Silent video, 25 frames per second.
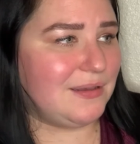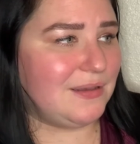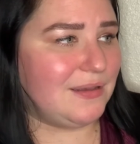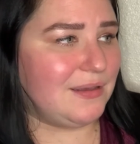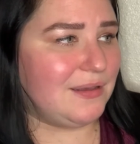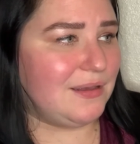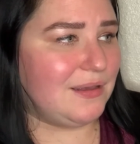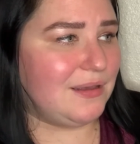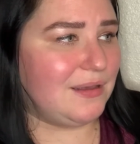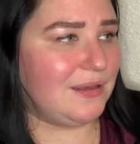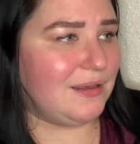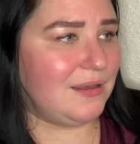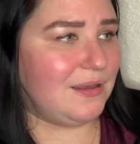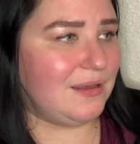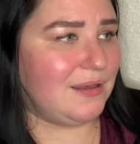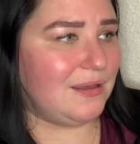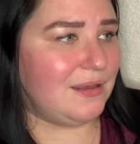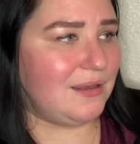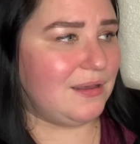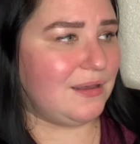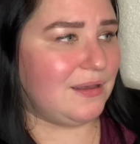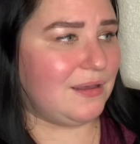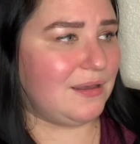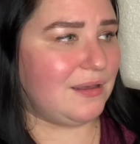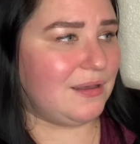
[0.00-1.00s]

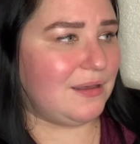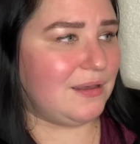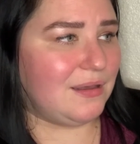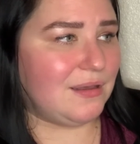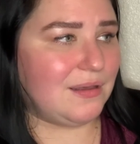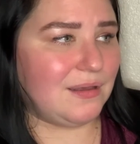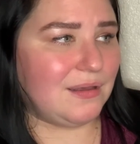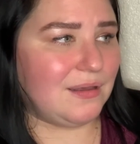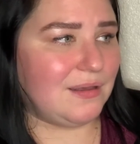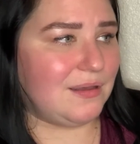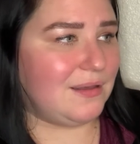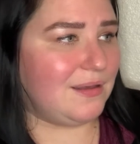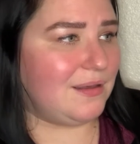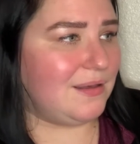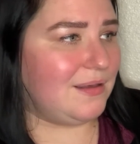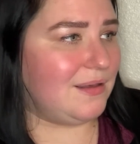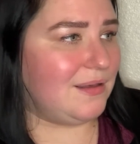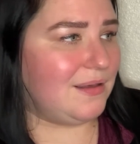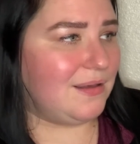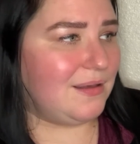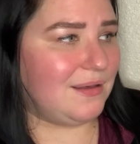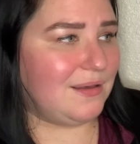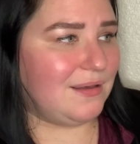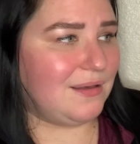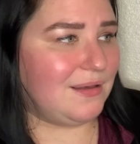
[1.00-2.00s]

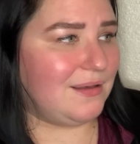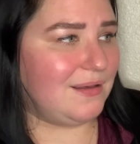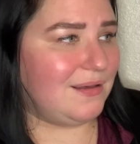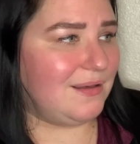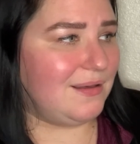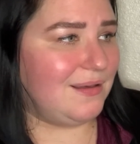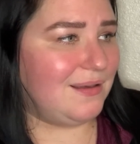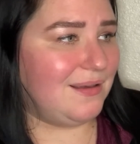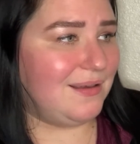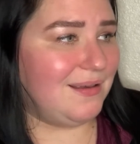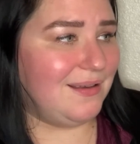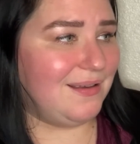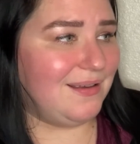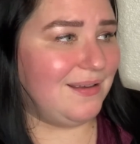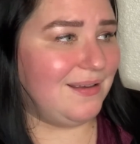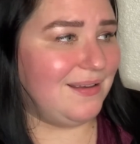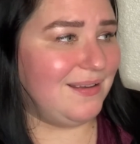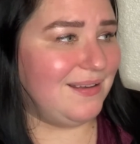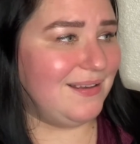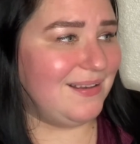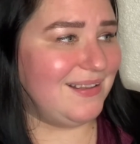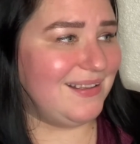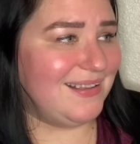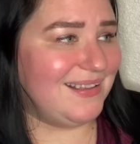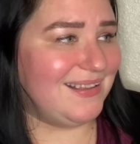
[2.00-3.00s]

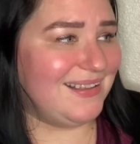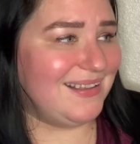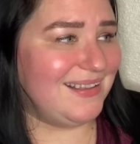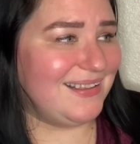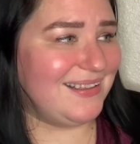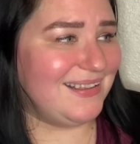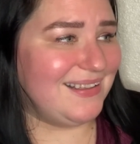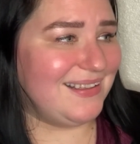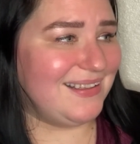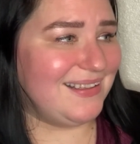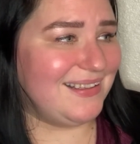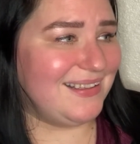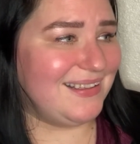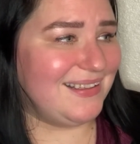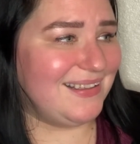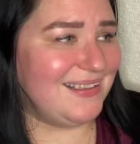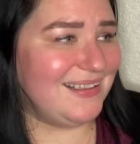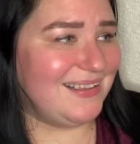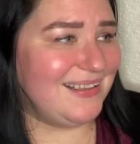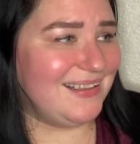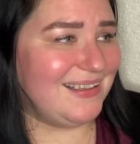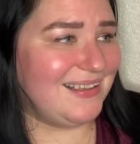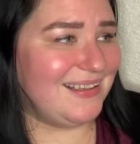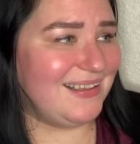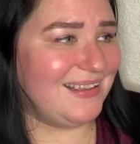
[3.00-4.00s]

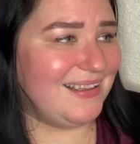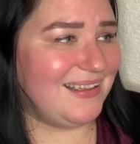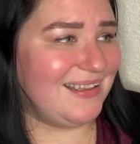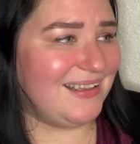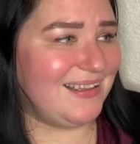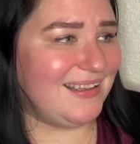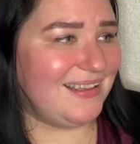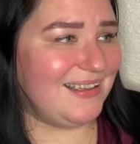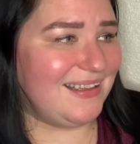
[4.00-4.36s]
Nobody speaks.